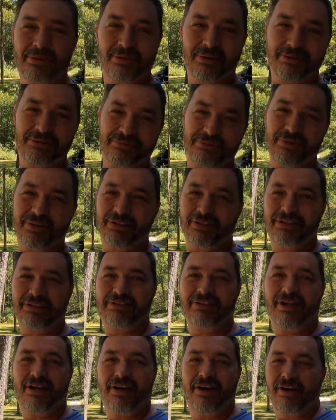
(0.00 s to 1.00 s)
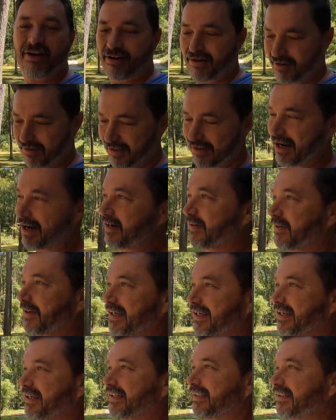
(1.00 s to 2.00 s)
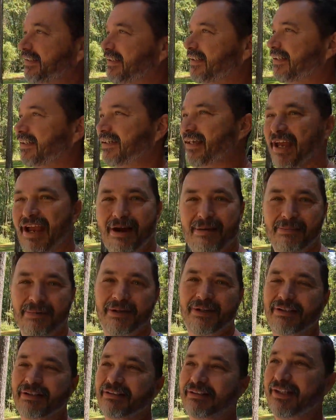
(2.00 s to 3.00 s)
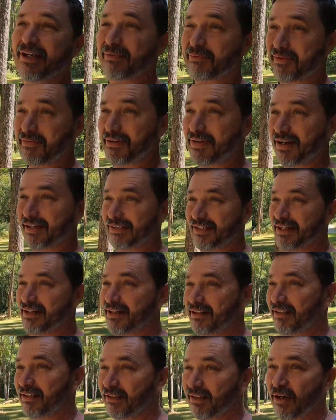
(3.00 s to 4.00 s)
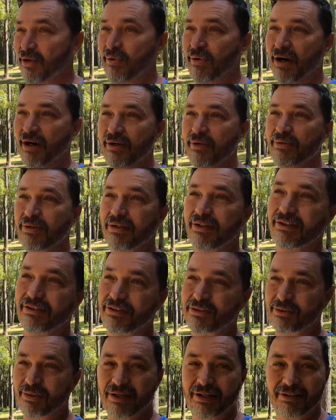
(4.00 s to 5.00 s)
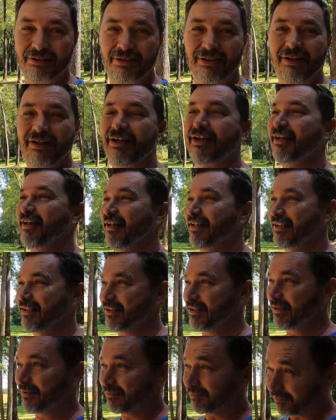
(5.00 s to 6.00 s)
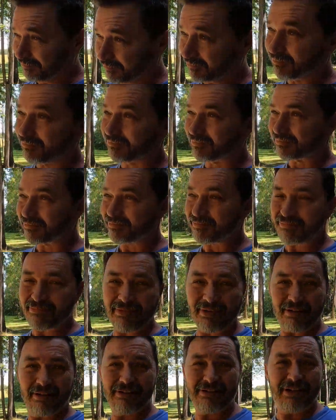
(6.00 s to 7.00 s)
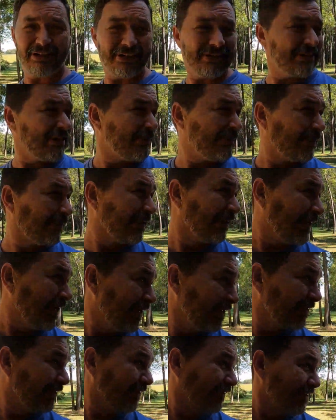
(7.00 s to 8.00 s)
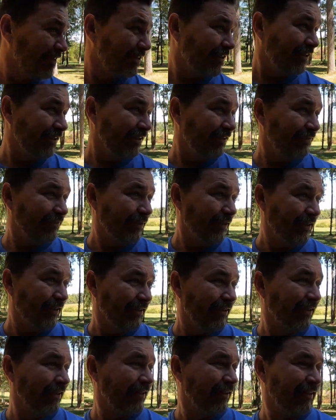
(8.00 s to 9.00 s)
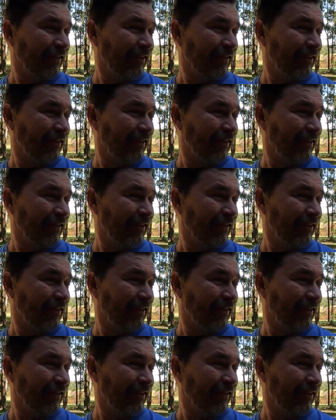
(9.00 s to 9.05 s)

good footage on our keen camera that we've got down at the low oak trail so let's get this thing put together and let's see if we can